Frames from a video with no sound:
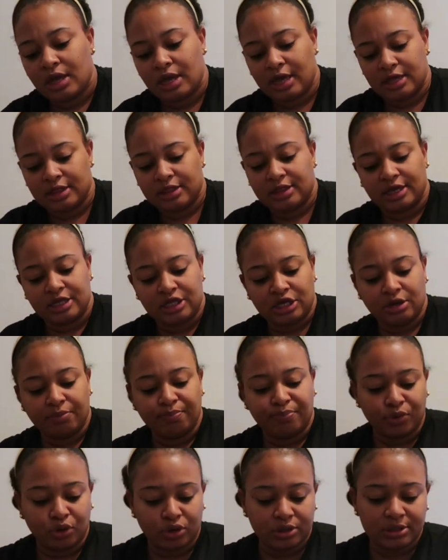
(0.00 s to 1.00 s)
and then your
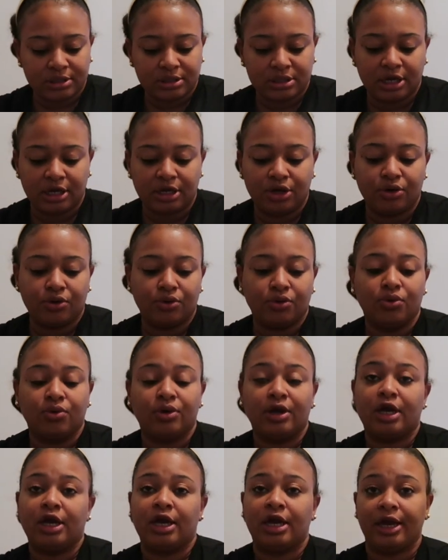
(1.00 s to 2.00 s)
books can go
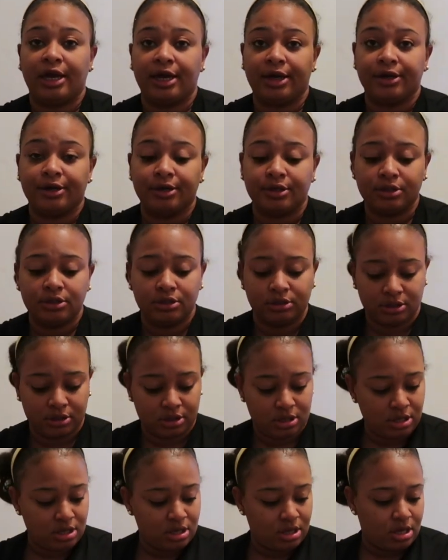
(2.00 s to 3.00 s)
here,
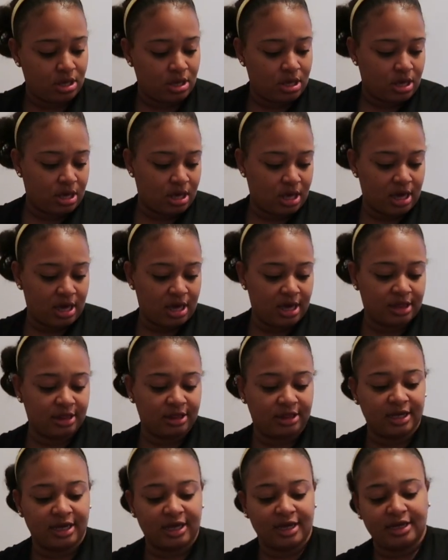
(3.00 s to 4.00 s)

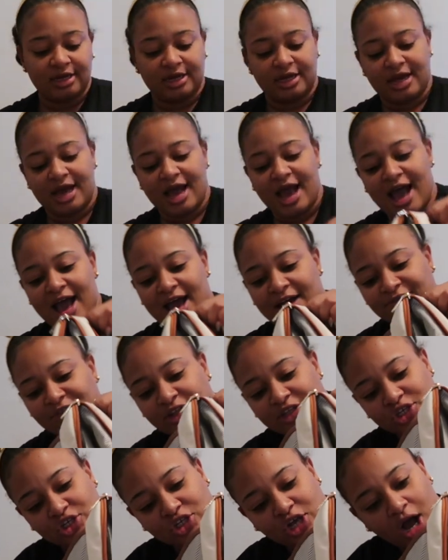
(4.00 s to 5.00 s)
and then it have
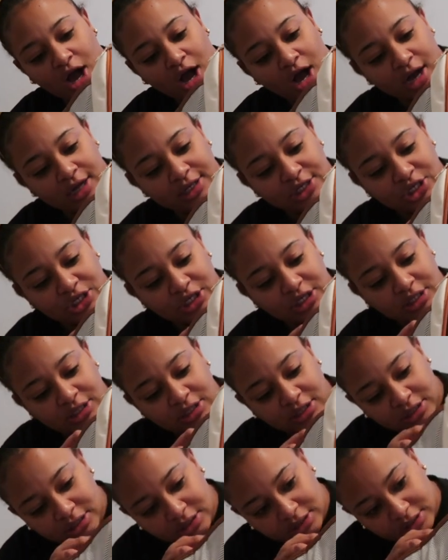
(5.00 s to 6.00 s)
the
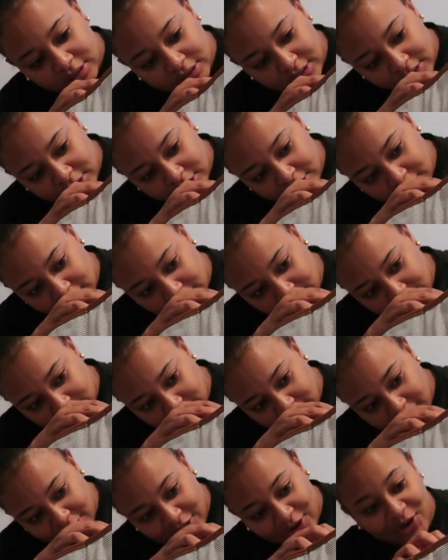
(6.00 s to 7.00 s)
charging.
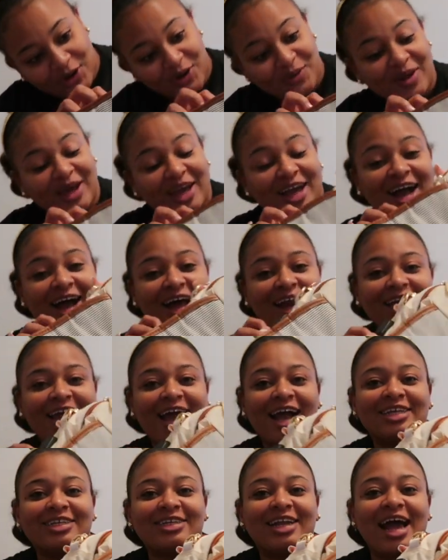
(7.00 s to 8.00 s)
Oh my god, it
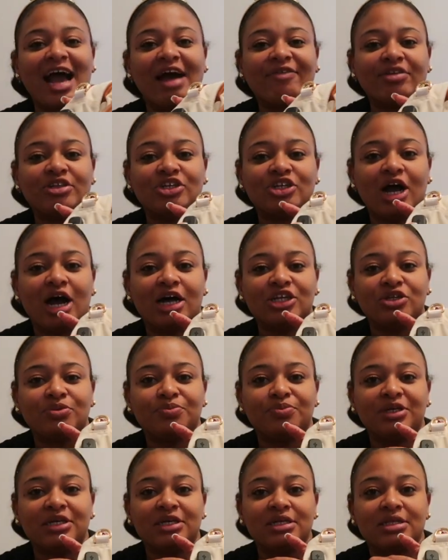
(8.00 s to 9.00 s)
actually have a
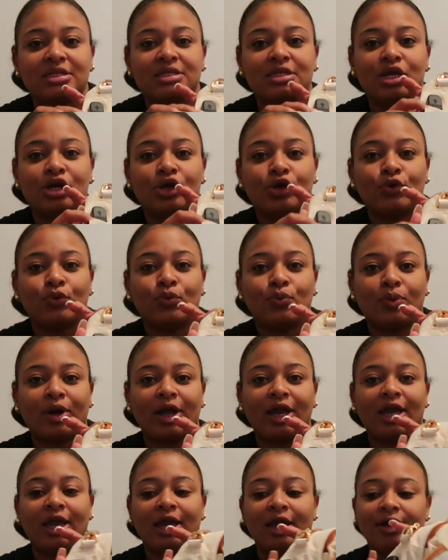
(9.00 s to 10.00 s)
charging piece
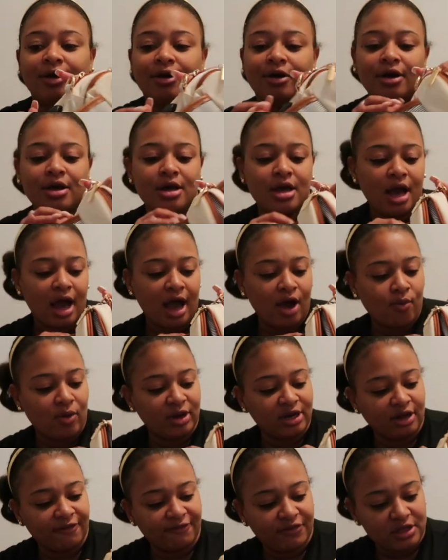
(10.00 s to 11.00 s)
right here. I
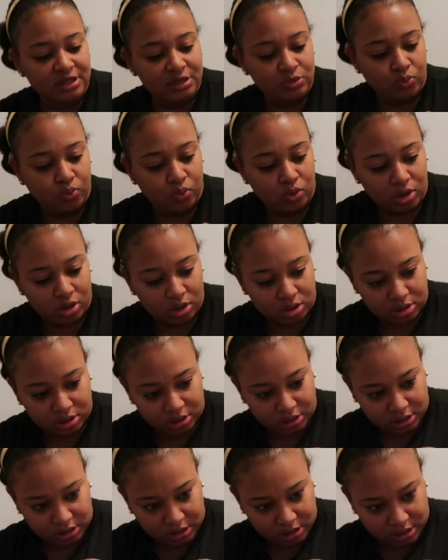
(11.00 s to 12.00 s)
wonder if this works.